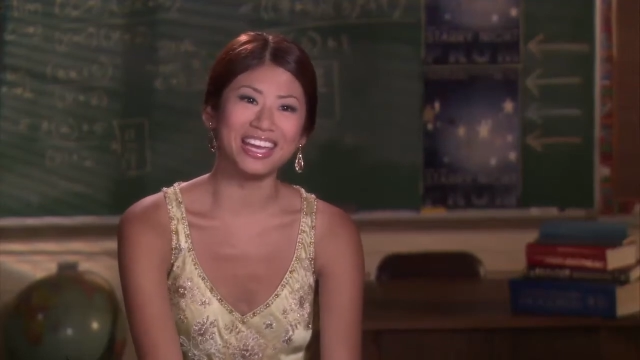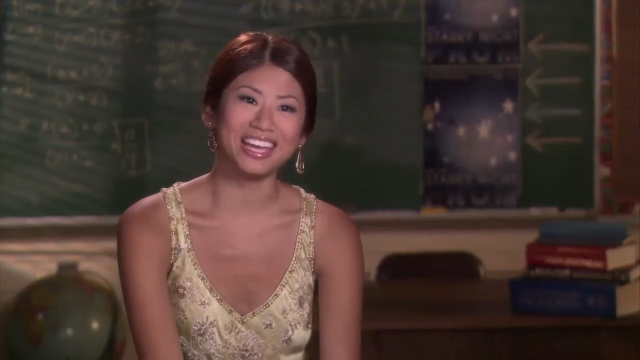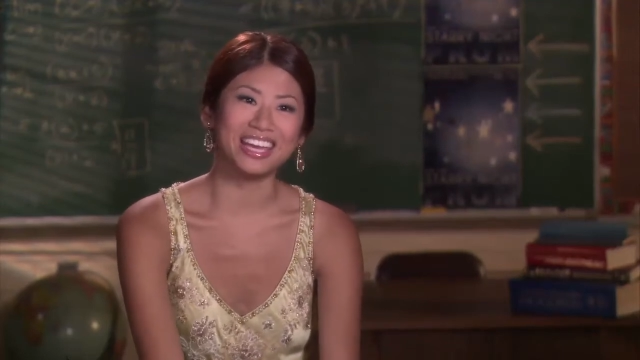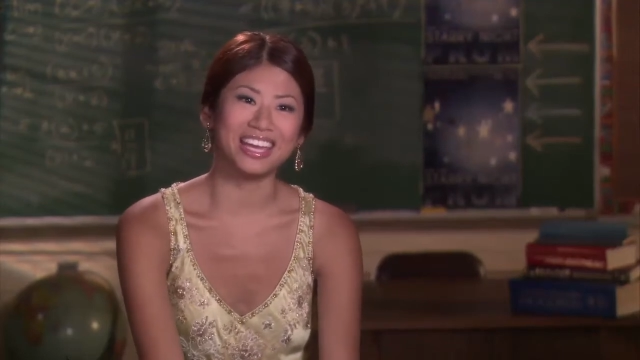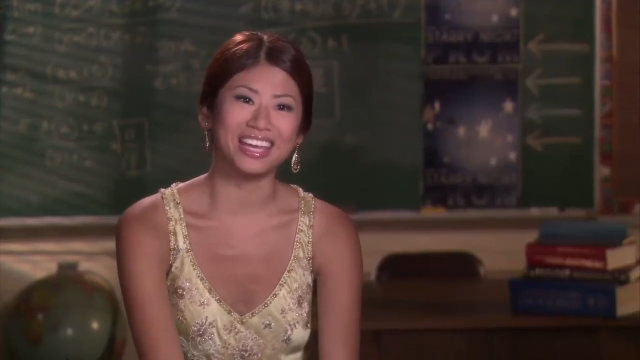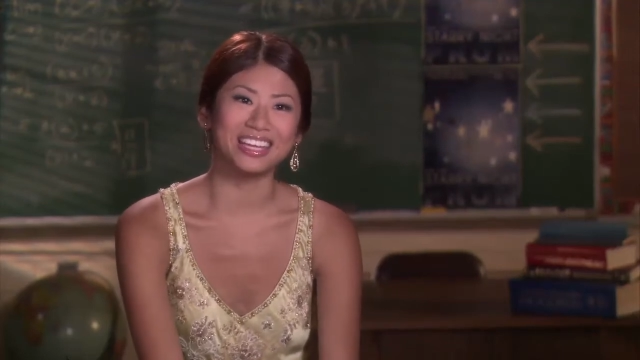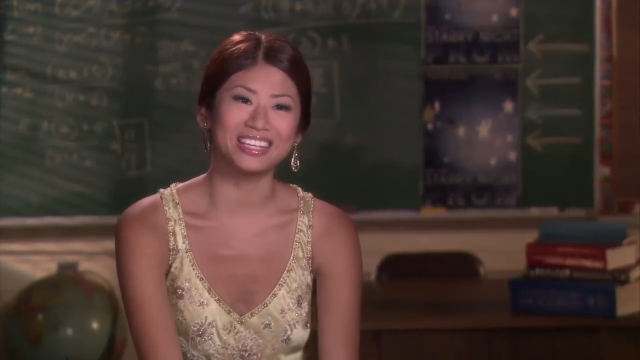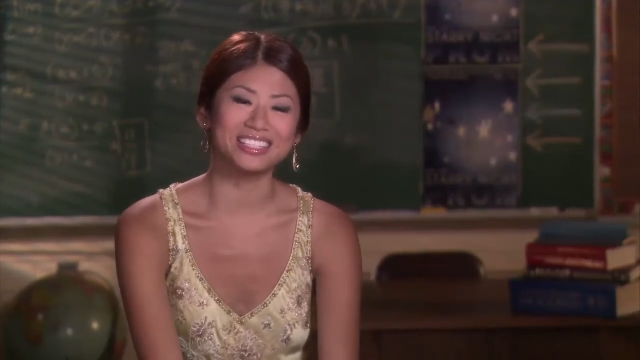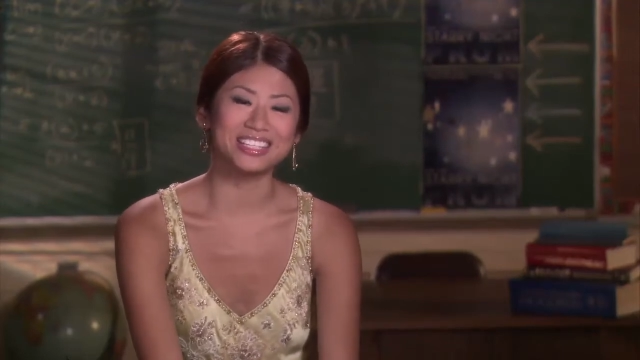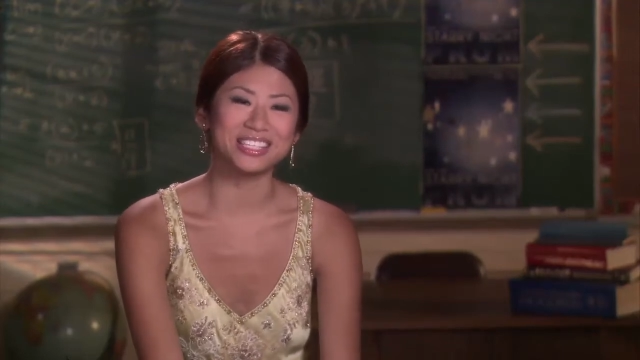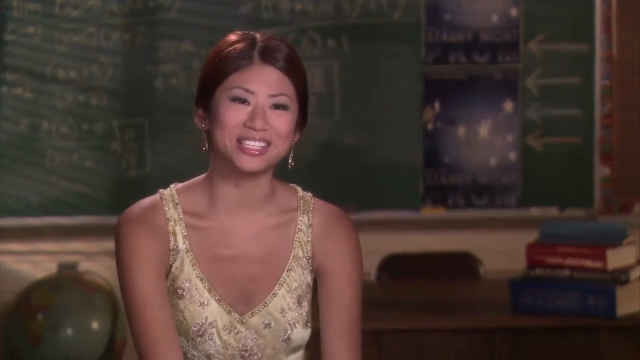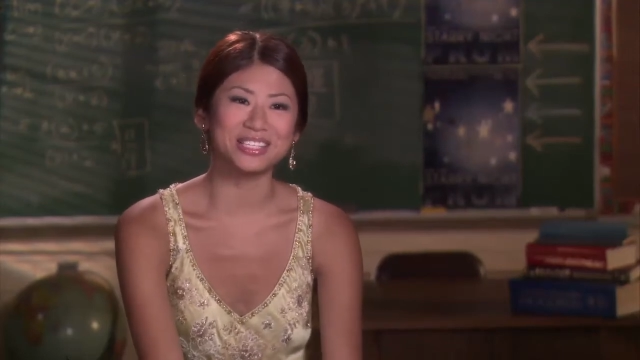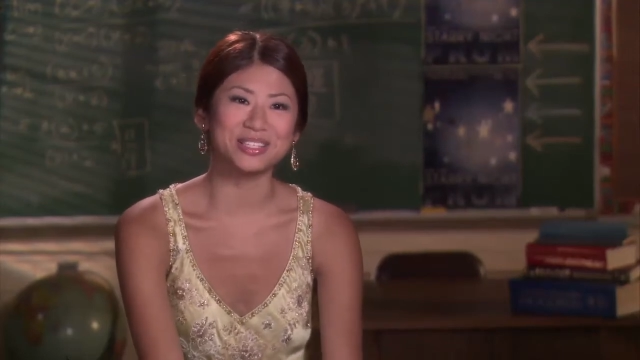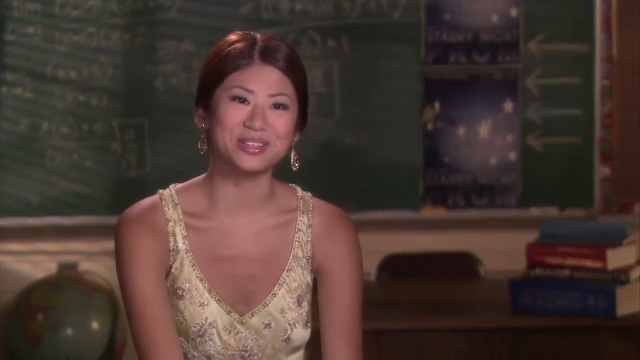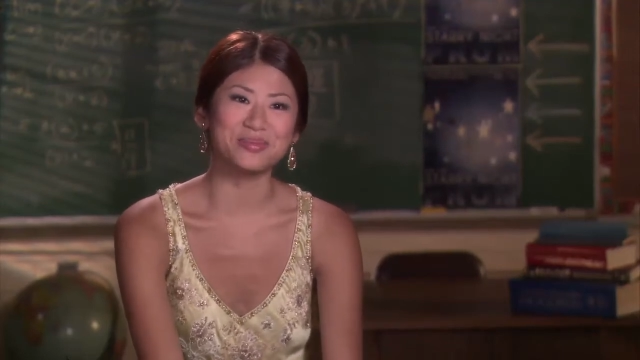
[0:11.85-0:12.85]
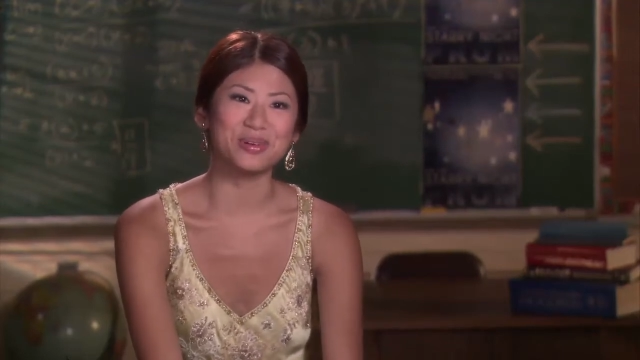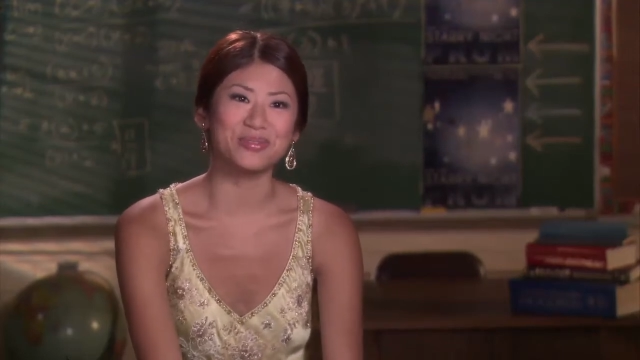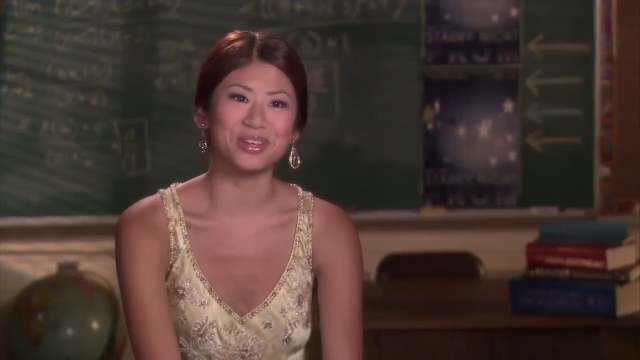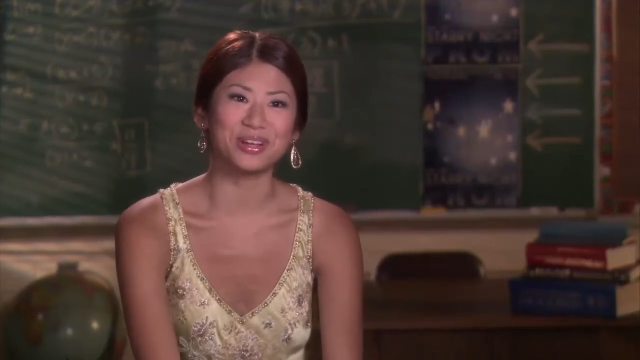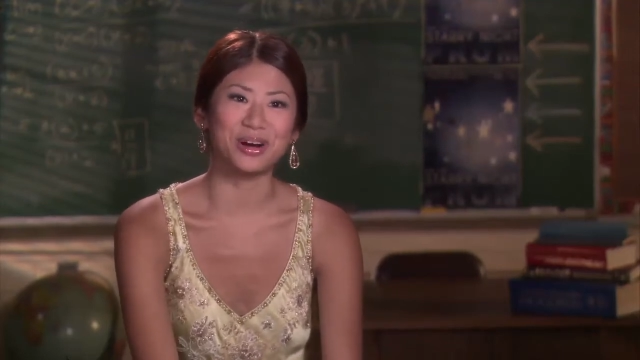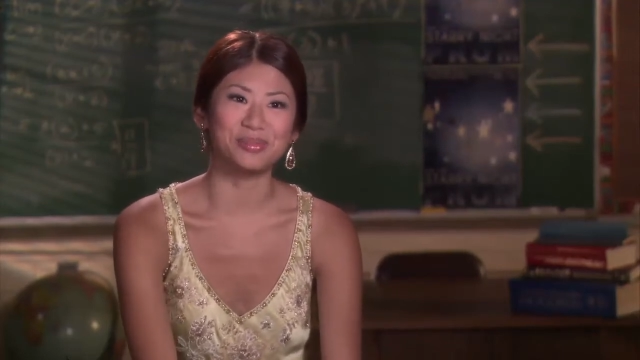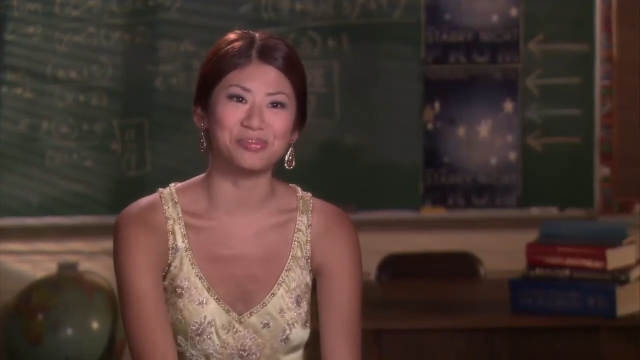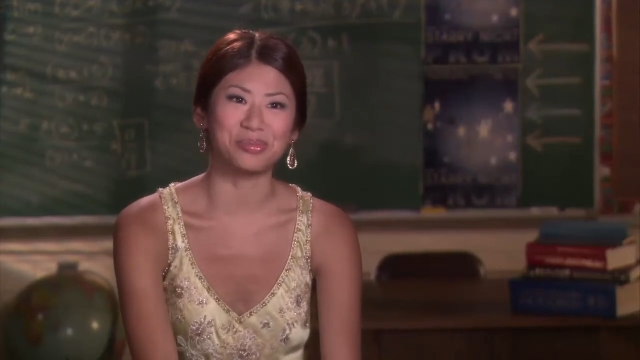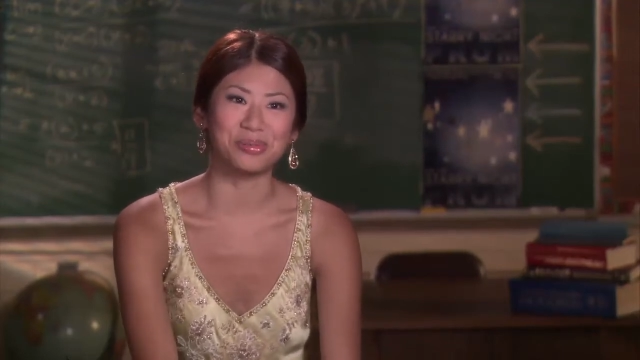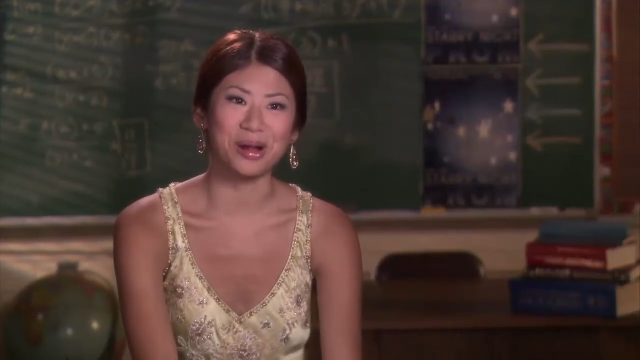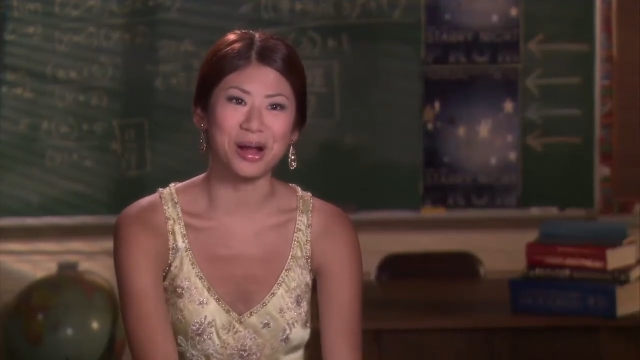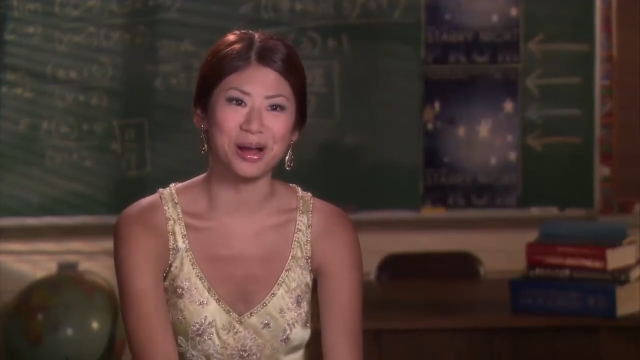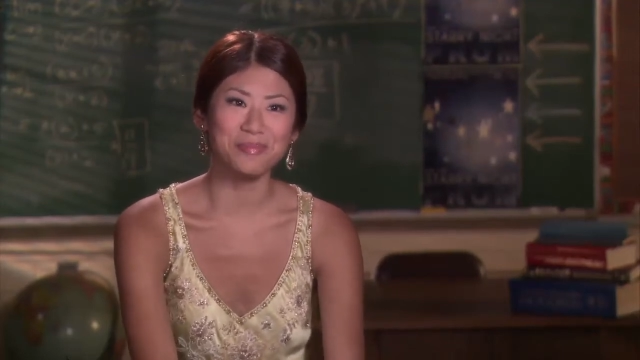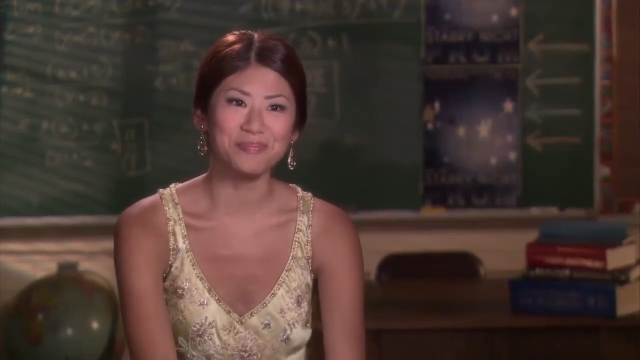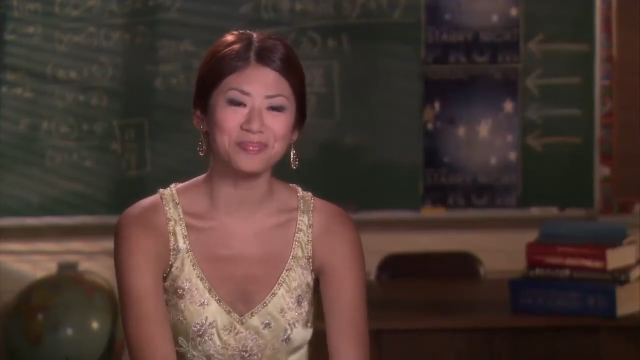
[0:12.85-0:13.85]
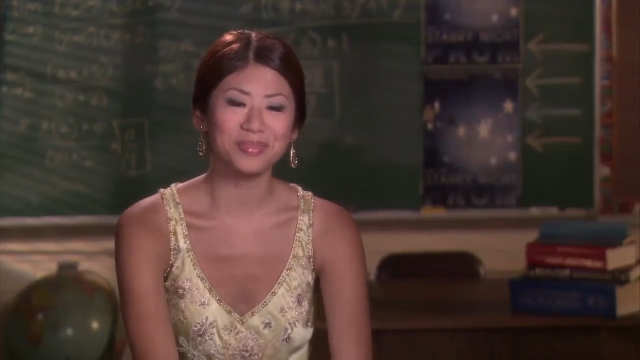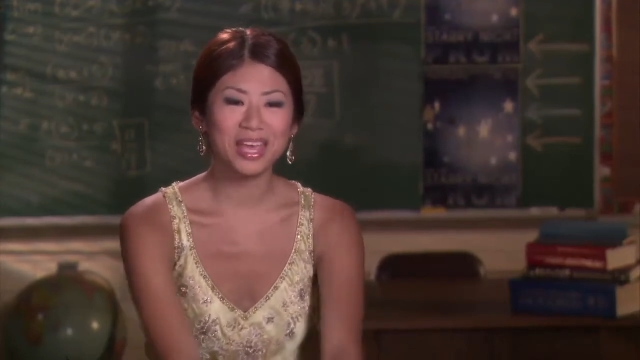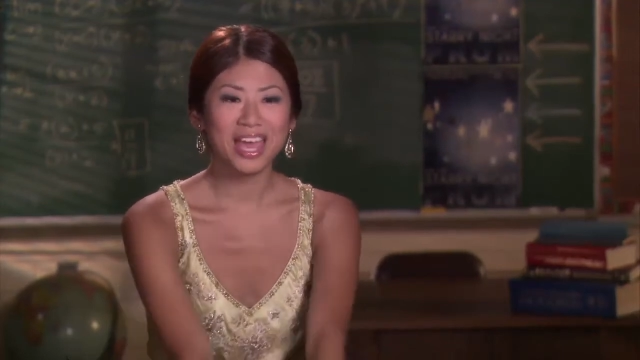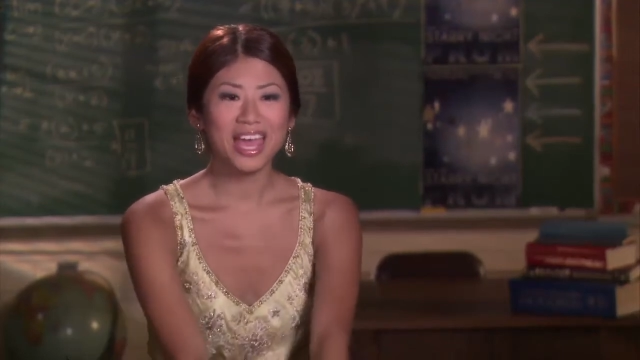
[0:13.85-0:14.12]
in Disney's new movie called Prom.